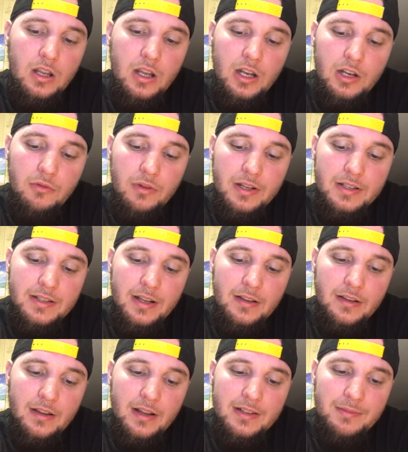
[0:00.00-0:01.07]
anyways,
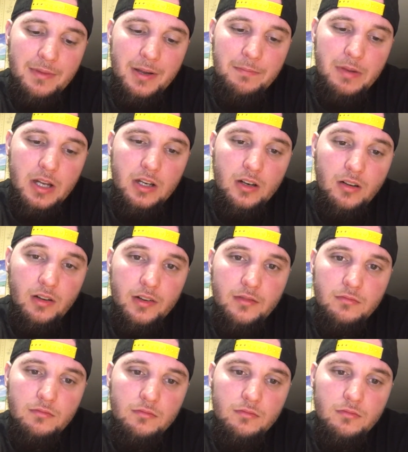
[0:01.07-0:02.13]
that, that's my opinion on
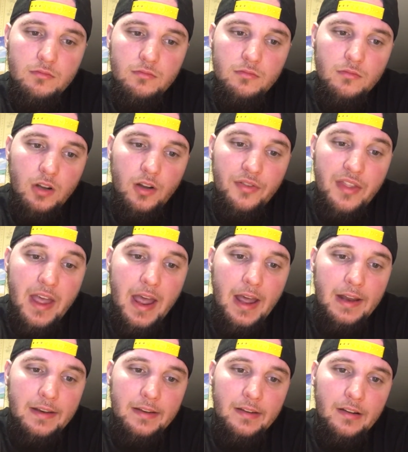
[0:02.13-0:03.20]
on
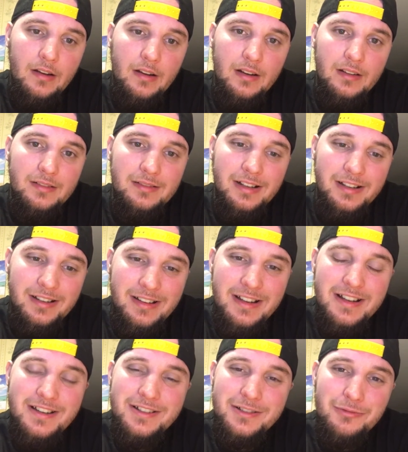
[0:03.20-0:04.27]
that. Uh,
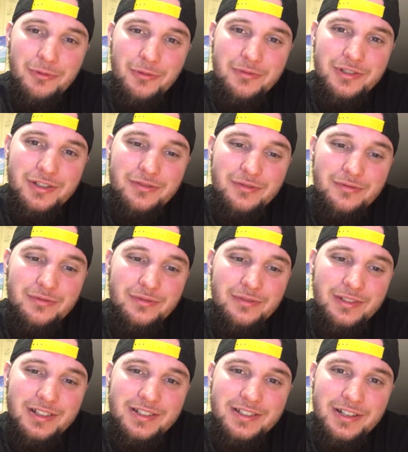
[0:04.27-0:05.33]
so what would you
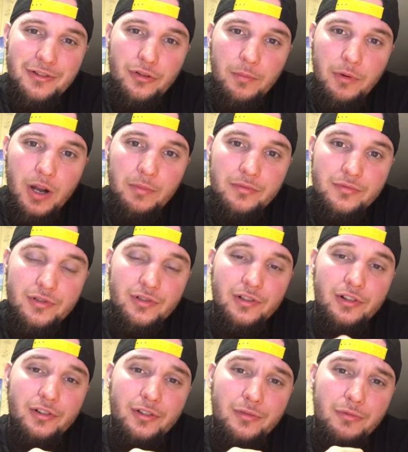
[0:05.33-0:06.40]
consider a problem
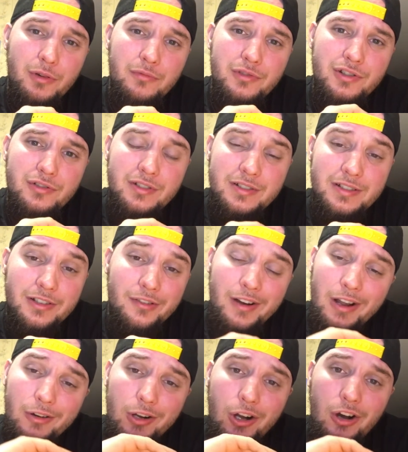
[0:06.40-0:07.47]
drinker? What would you consider an
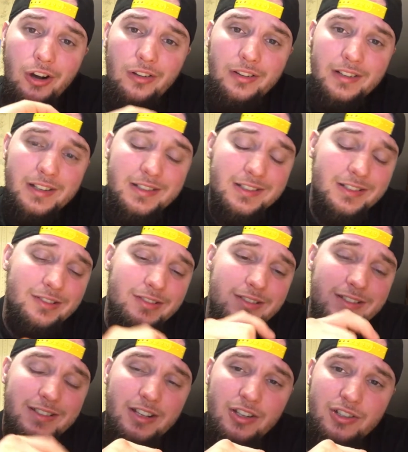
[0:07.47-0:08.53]
alcoholic? It's a good
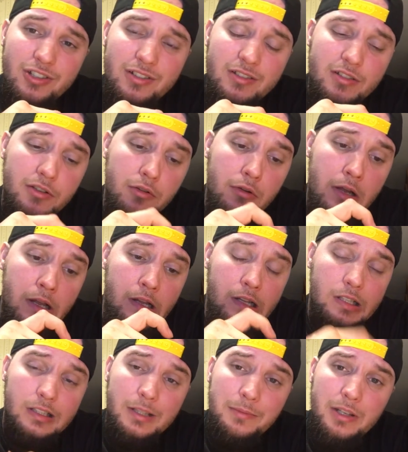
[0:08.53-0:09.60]
discussion, so
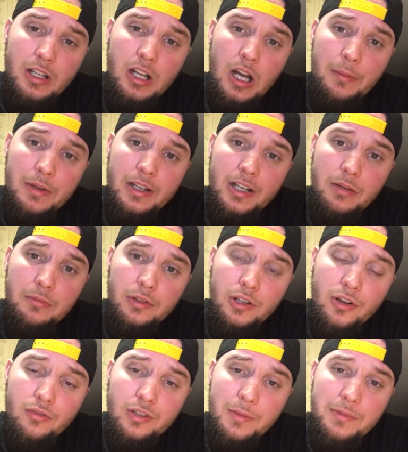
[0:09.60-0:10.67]
leave me a comment down
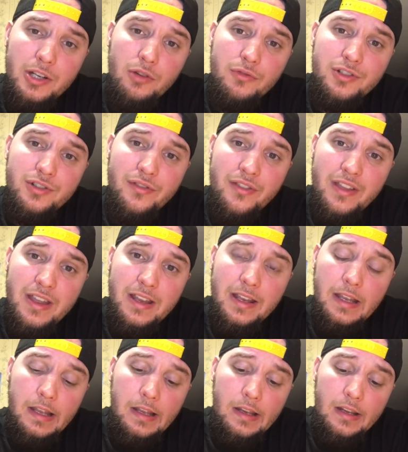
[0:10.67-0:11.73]
below. Let me know what you think.
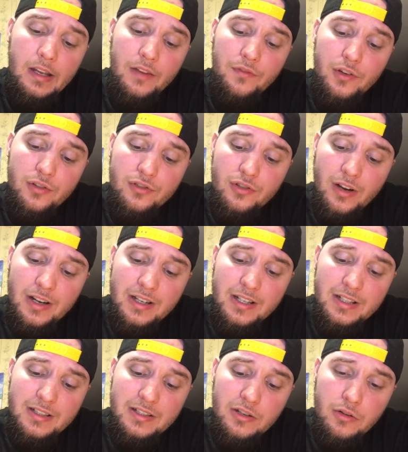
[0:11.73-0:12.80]
If you're trying to
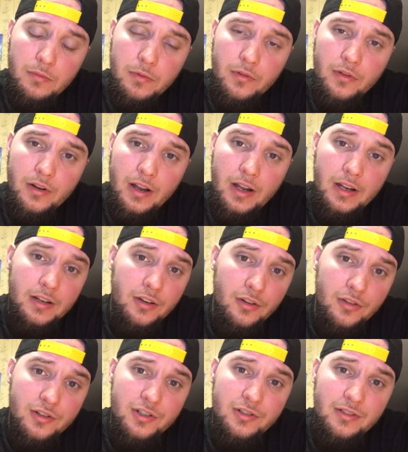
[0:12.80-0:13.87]
get sober, I
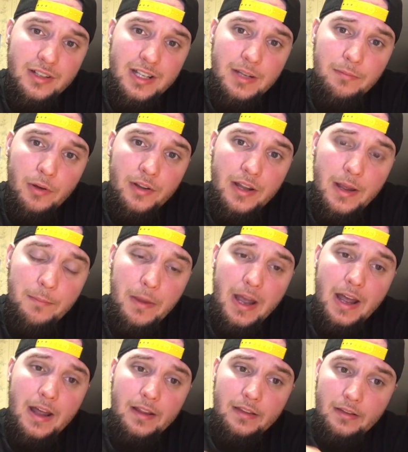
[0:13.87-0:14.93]
encourage you to keep on that
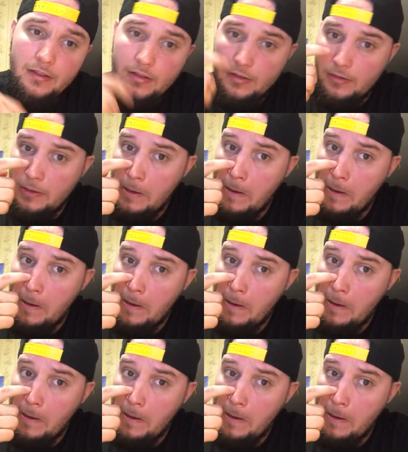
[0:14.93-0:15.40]
path. Uh,